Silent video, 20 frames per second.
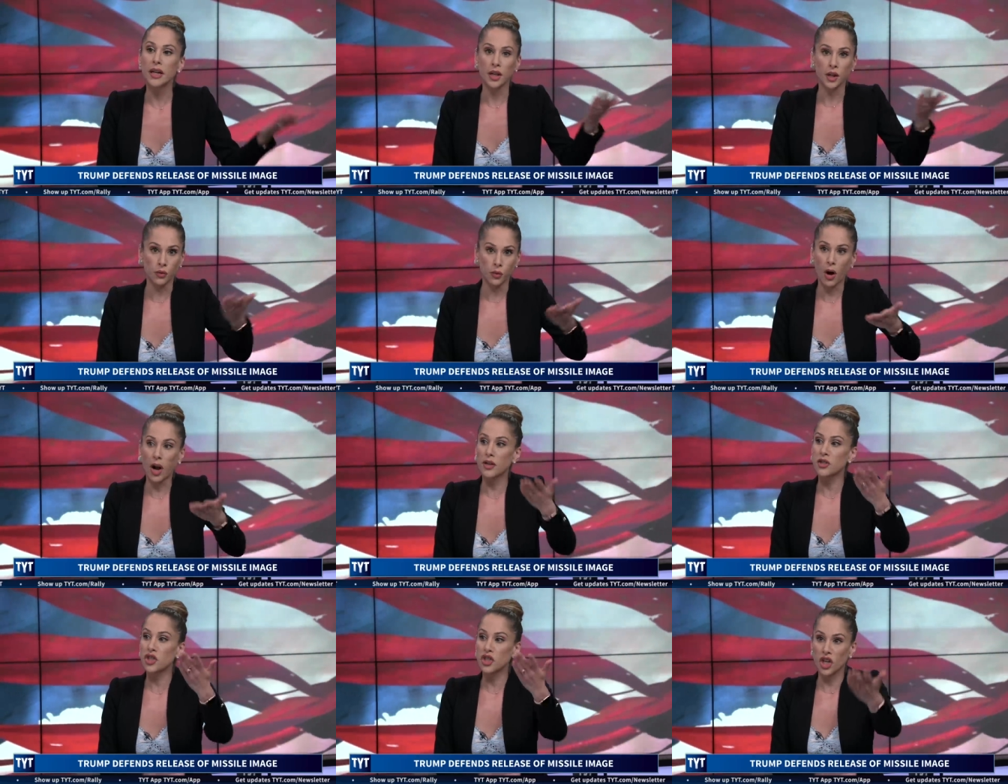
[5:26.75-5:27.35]

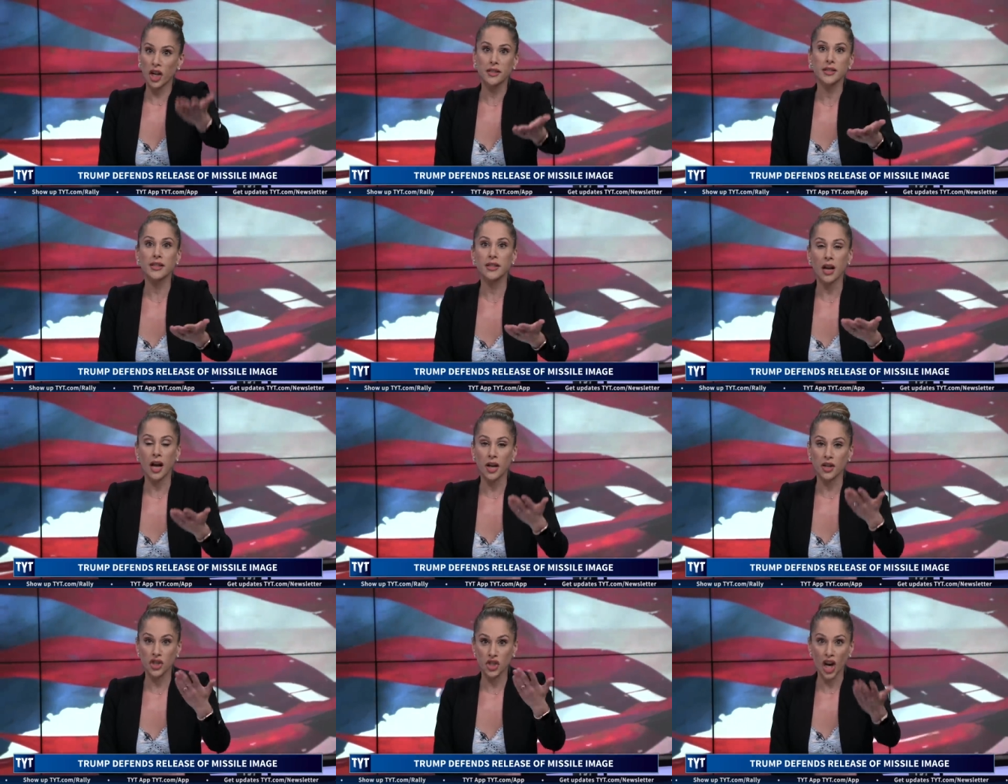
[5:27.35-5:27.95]
Iran shut,
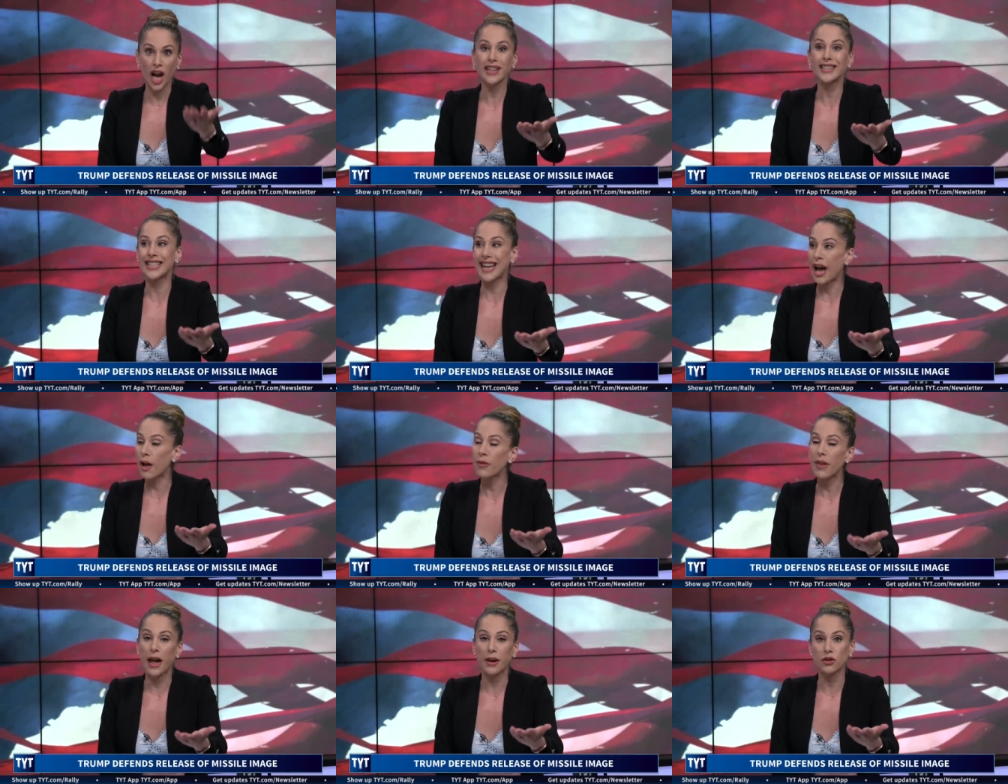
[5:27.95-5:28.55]
uh, shot
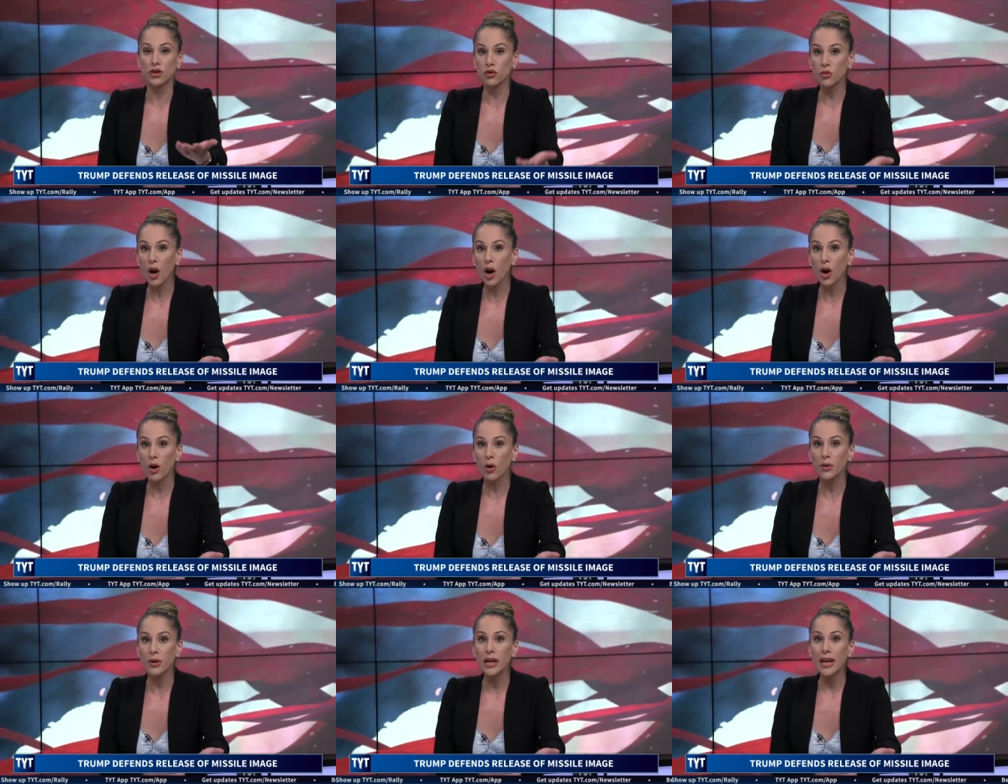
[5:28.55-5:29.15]
down that
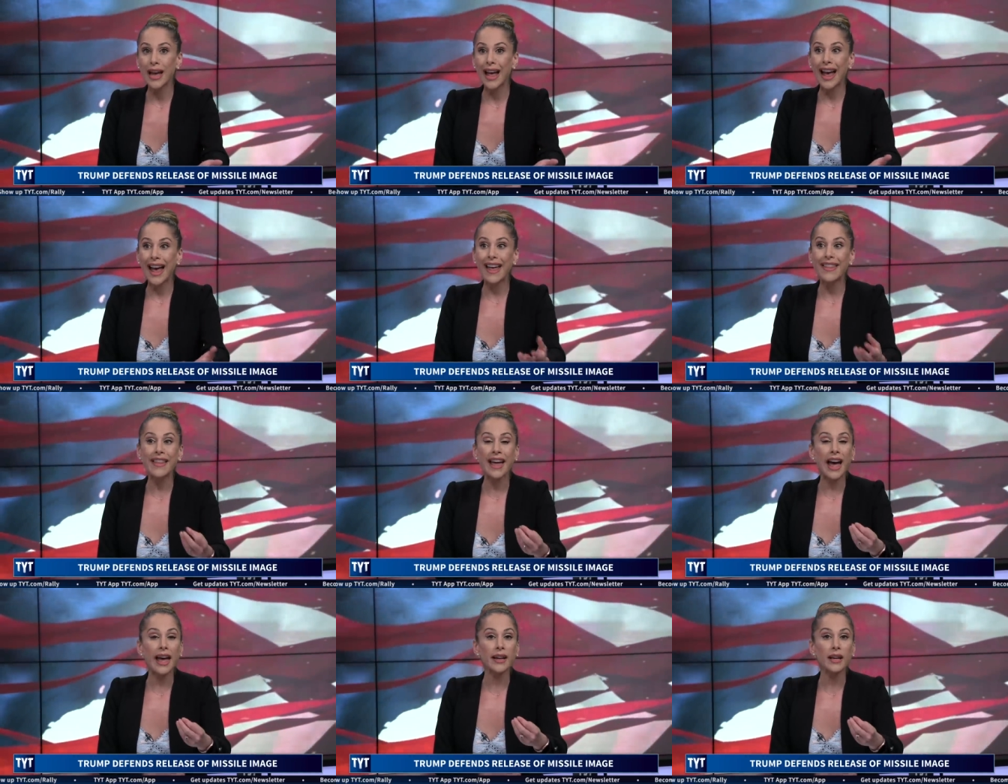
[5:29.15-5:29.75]
drone,
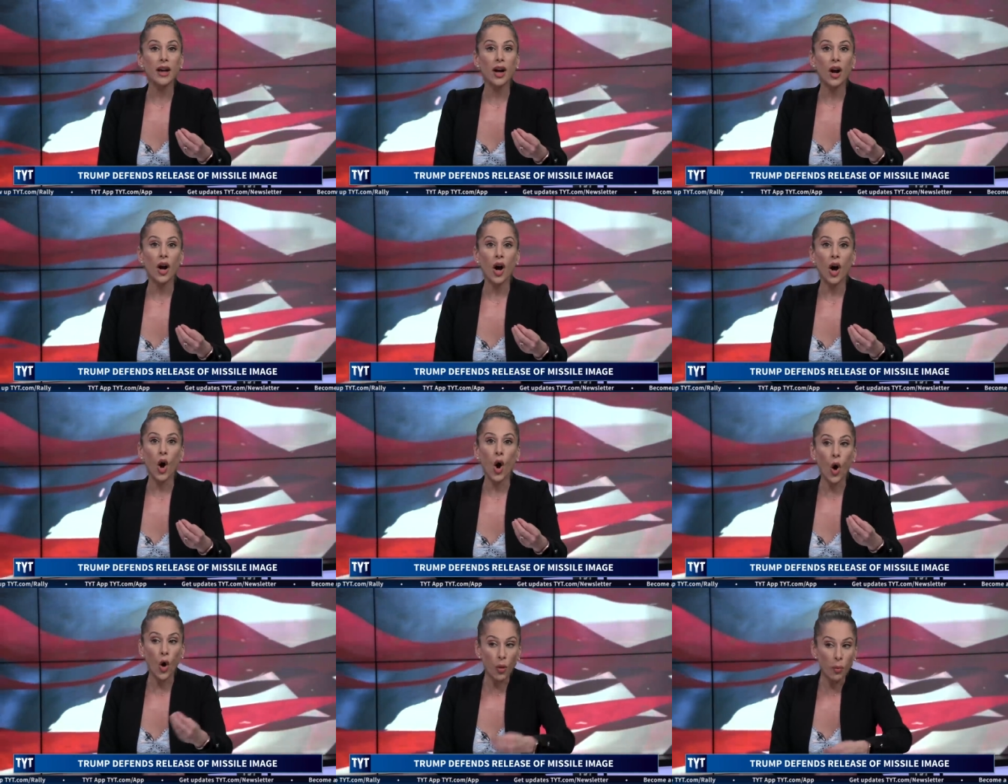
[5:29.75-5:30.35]
and that
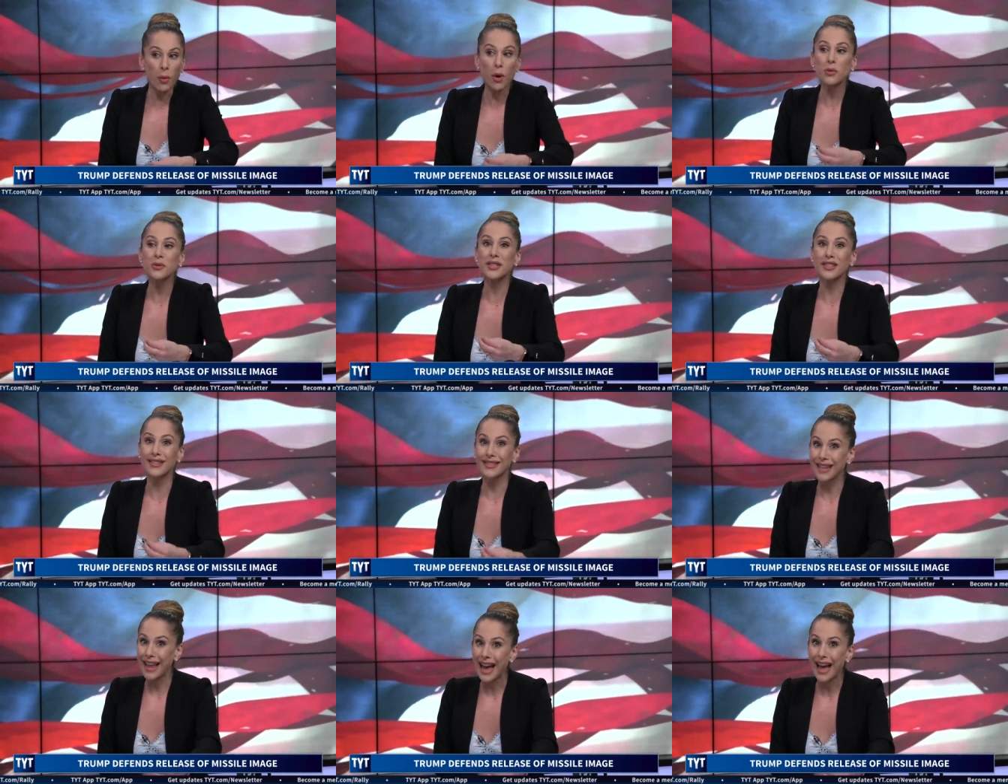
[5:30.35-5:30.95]
almost
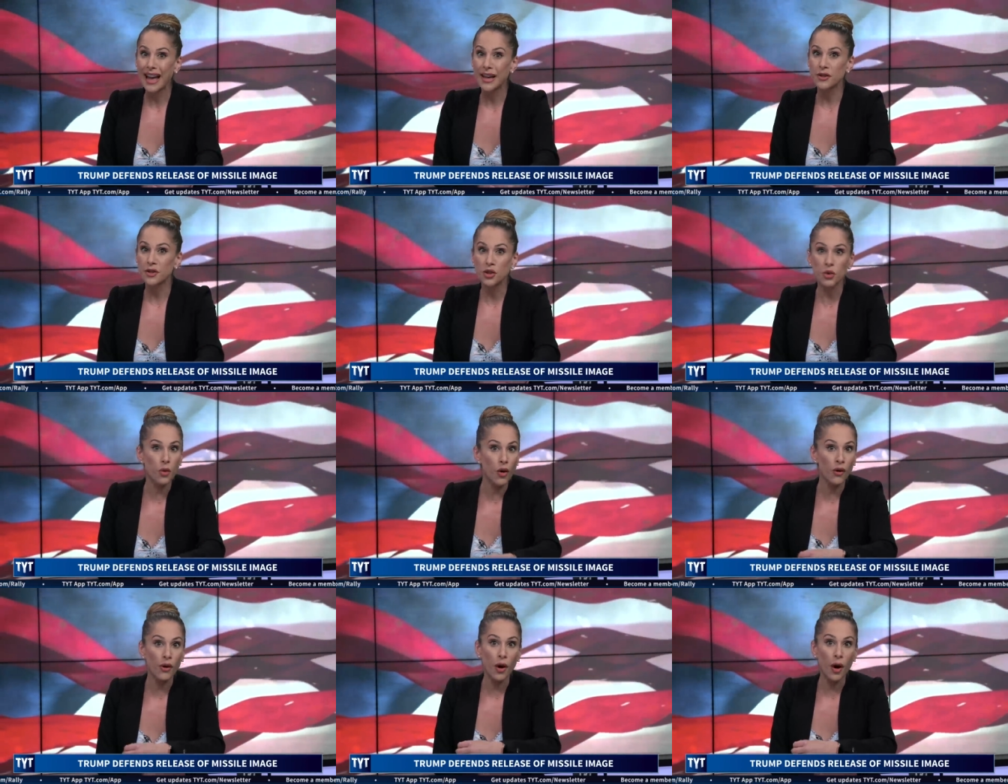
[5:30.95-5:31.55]
led
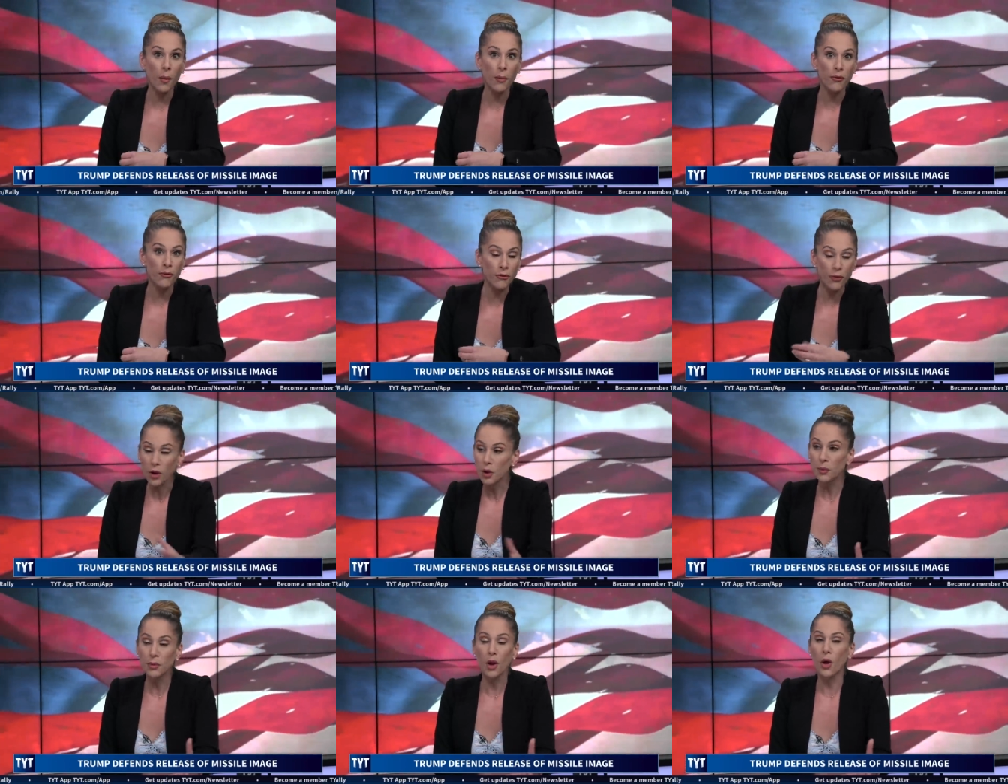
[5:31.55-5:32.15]
to a
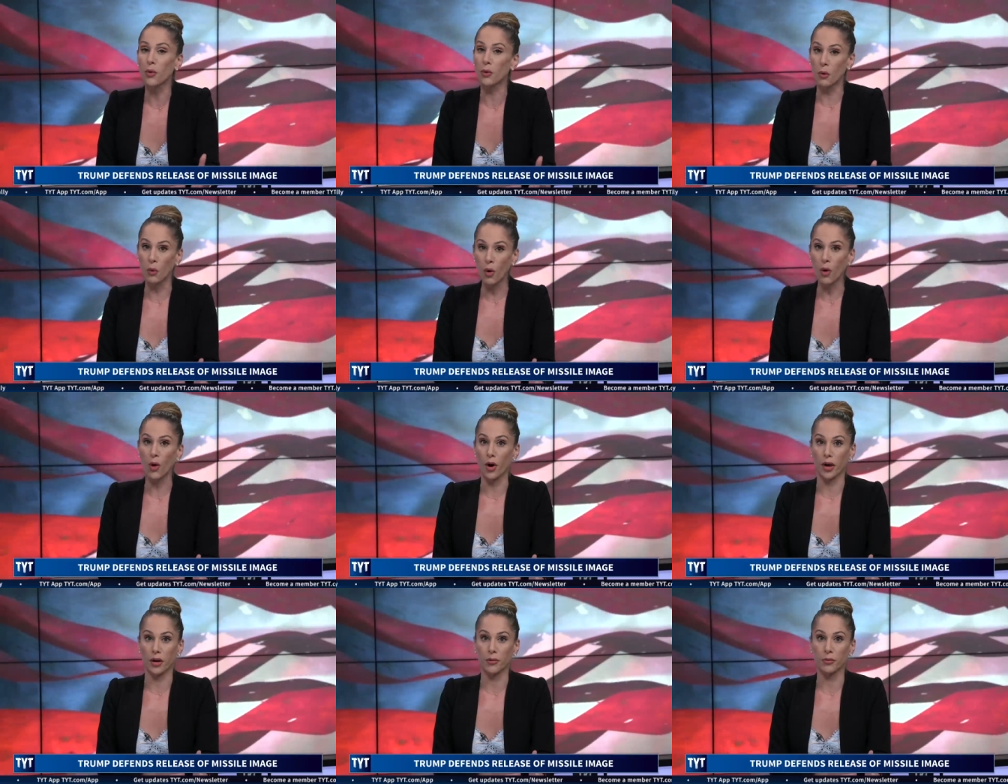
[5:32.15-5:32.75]
full blown
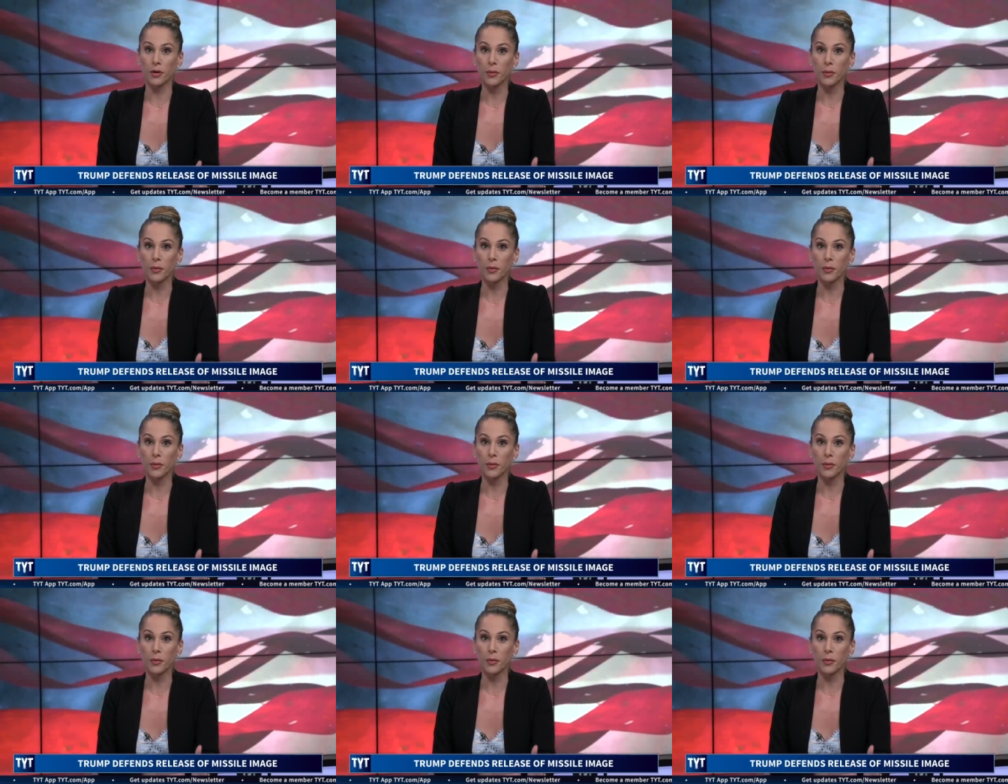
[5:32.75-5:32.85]
war.